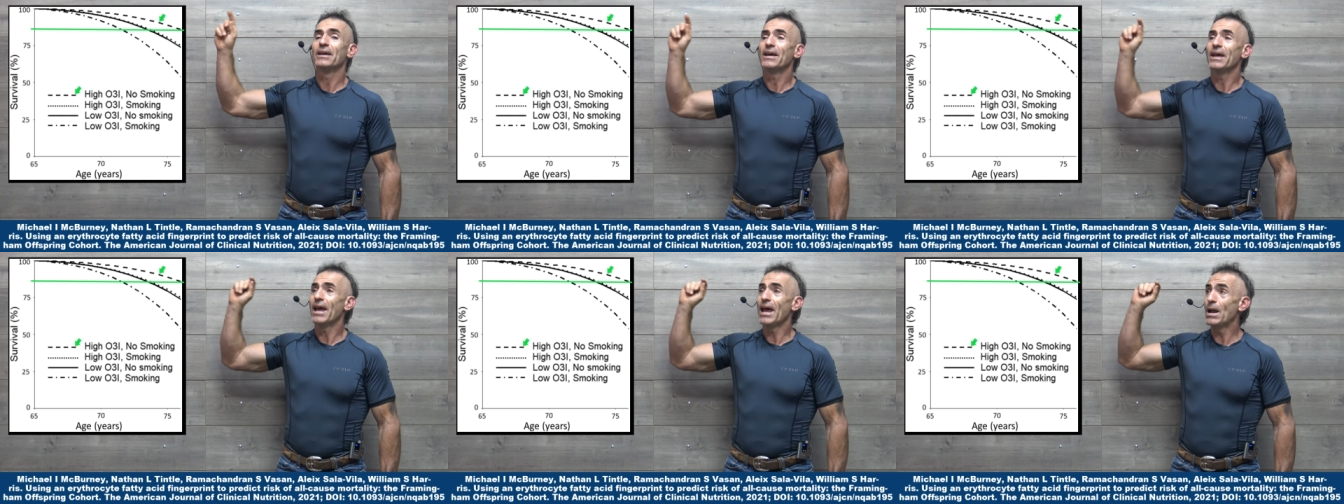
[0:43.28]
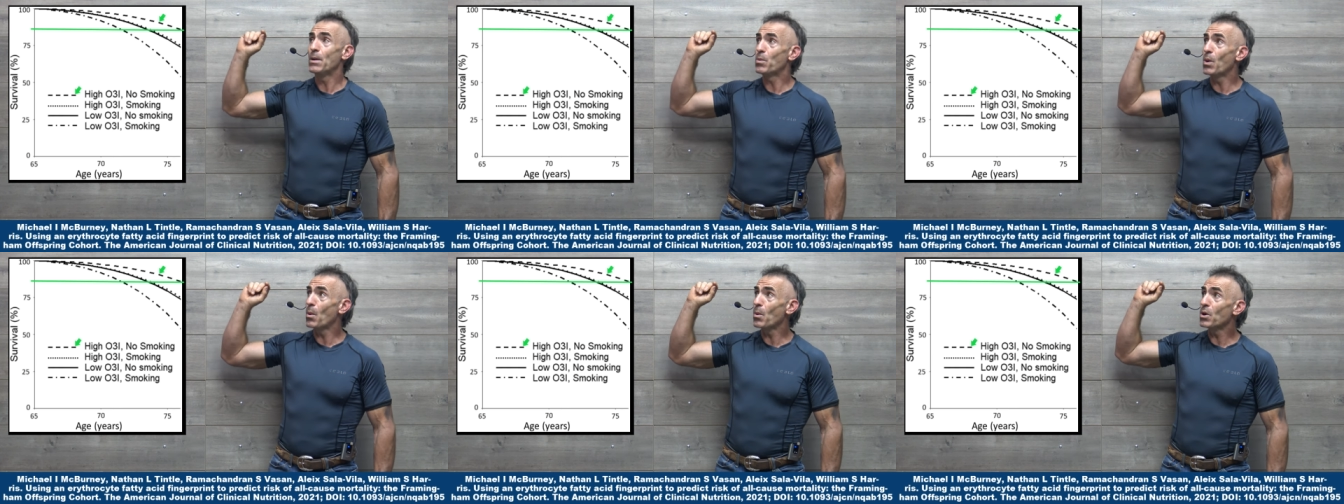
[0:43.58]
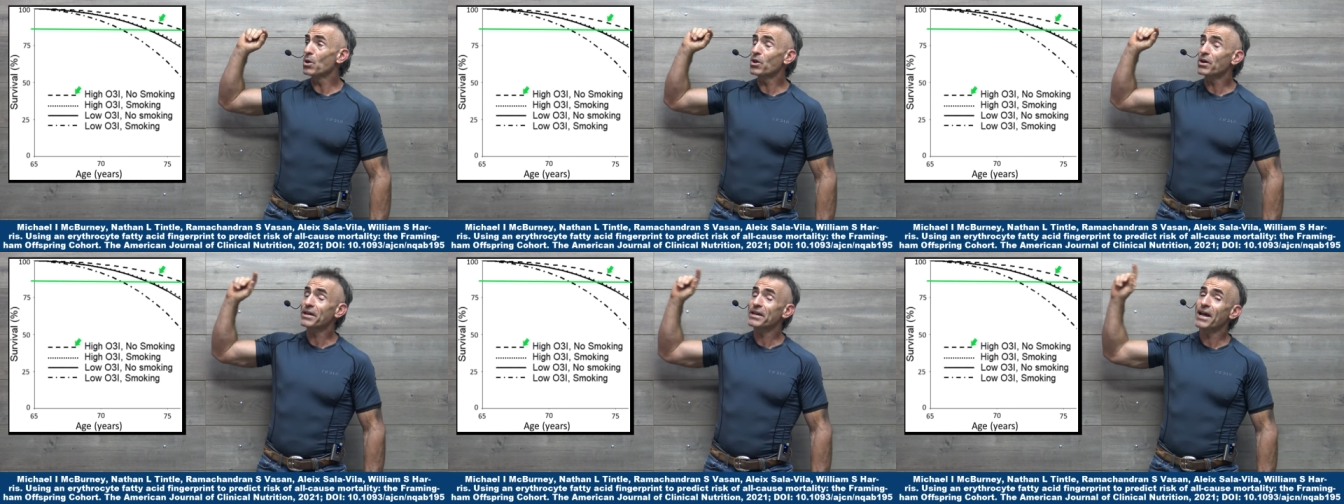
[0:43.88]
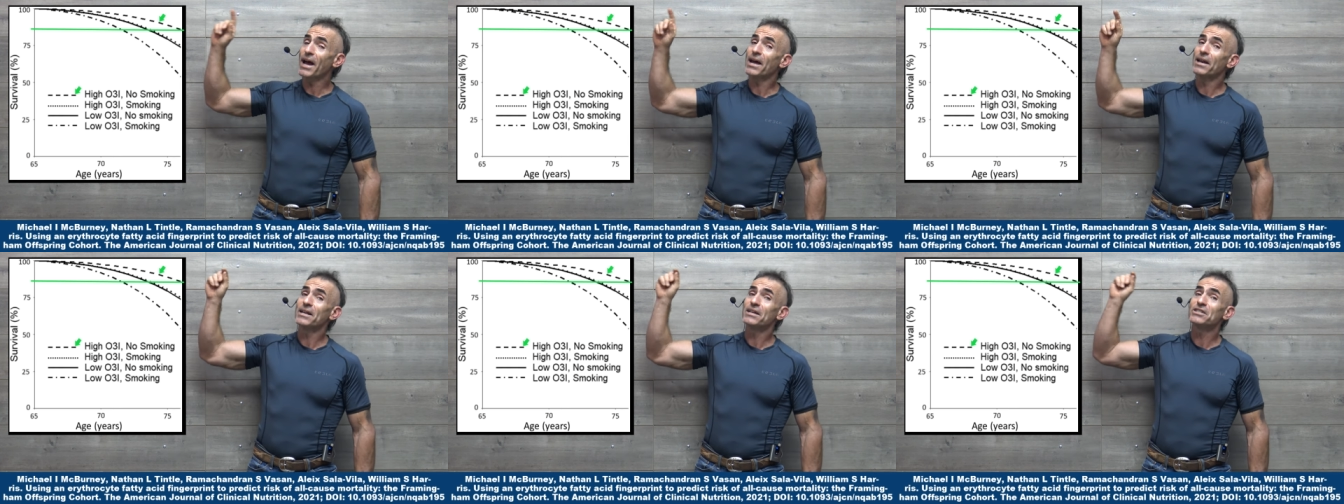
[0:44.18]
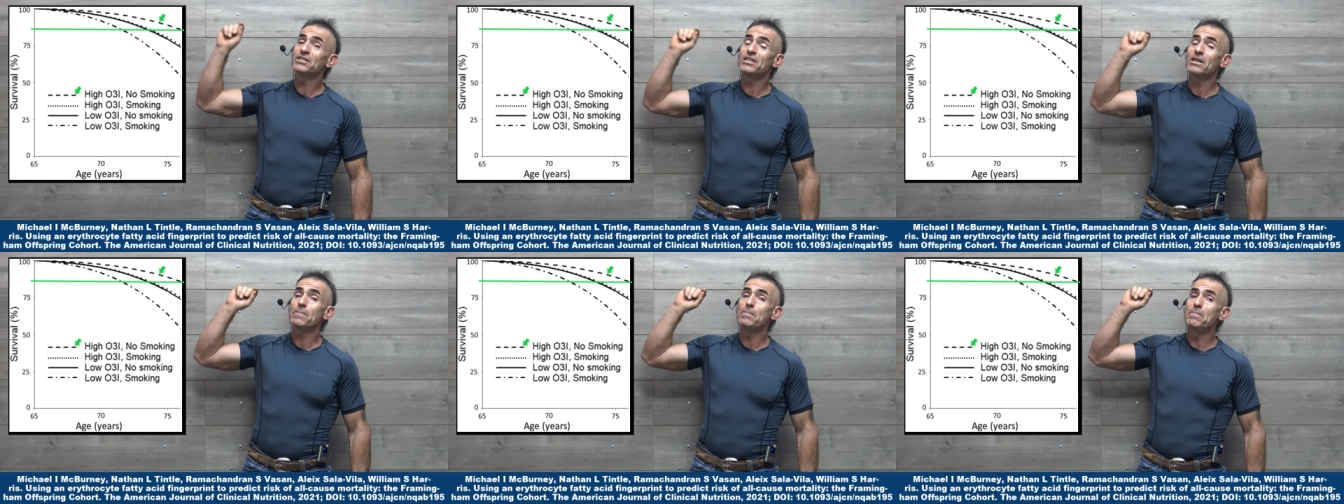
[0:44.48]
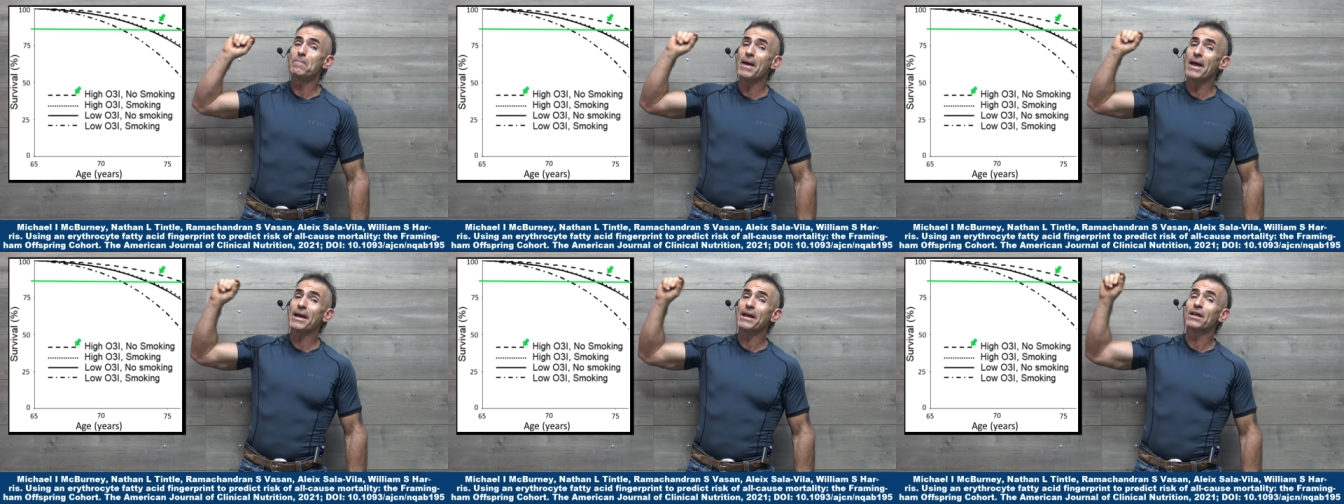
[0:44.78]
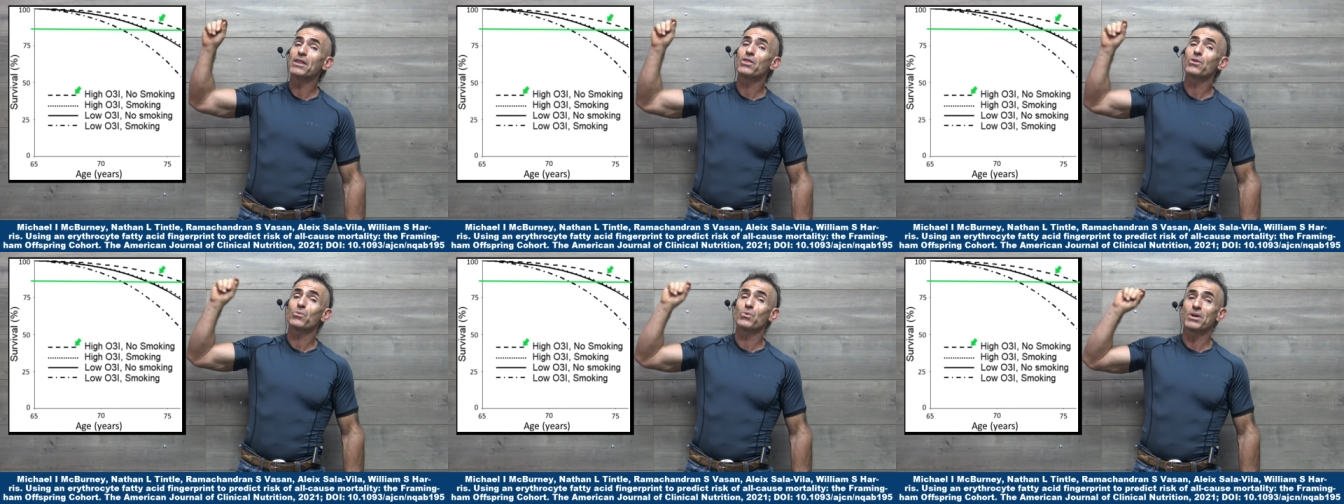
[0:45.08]
And what we're looking at is the
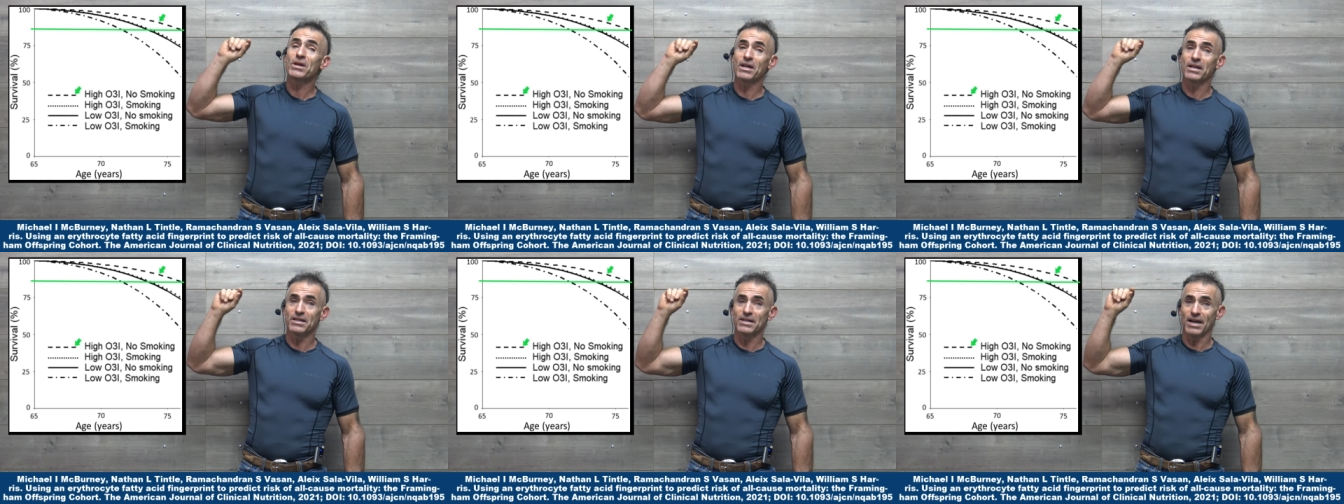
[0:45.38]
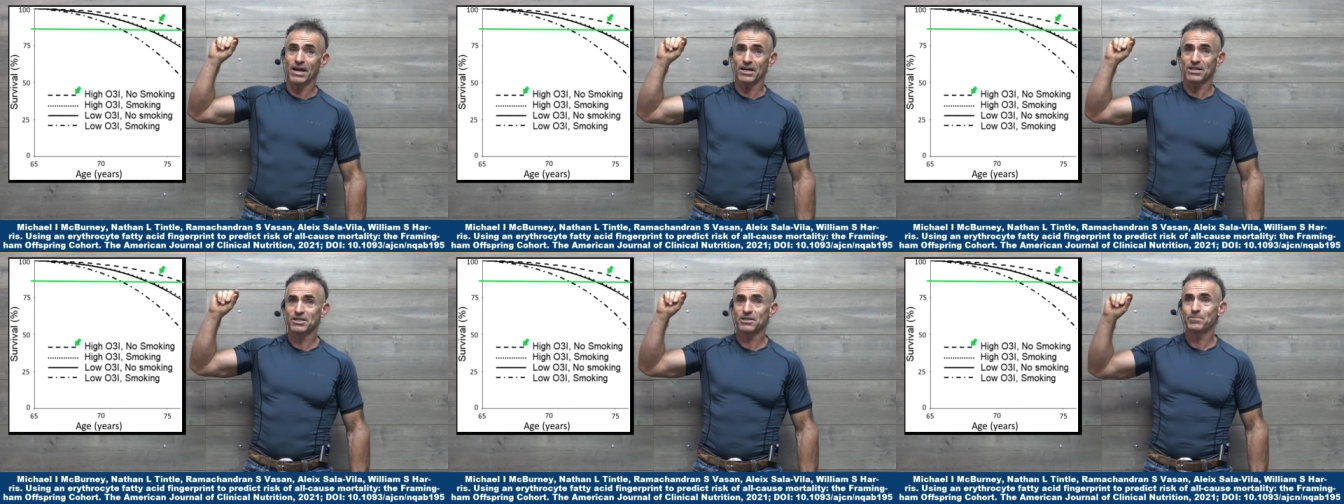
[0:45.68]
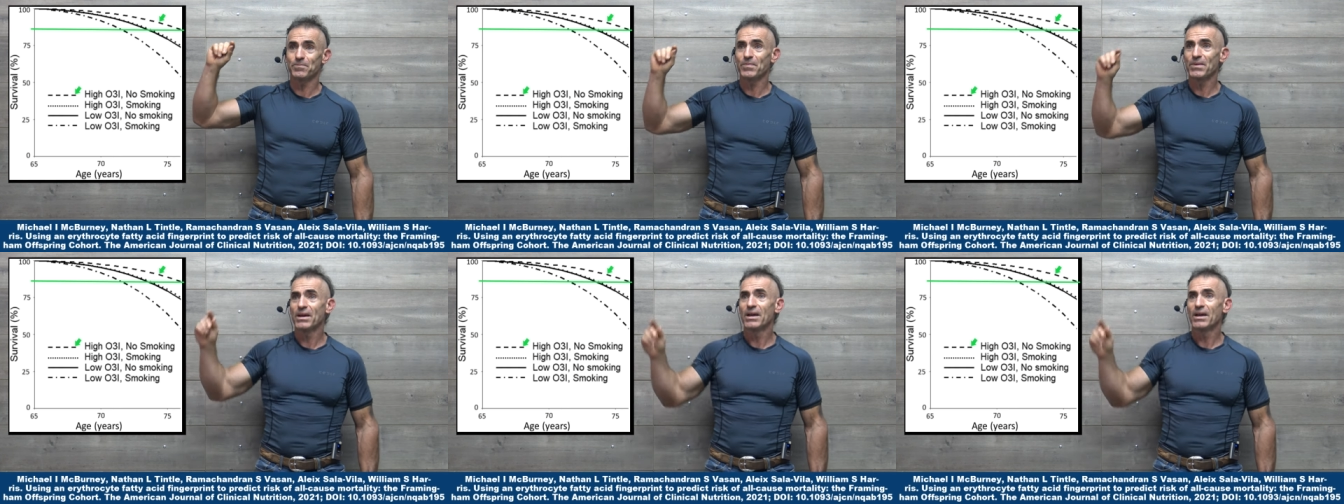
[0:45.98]
omega 3 index.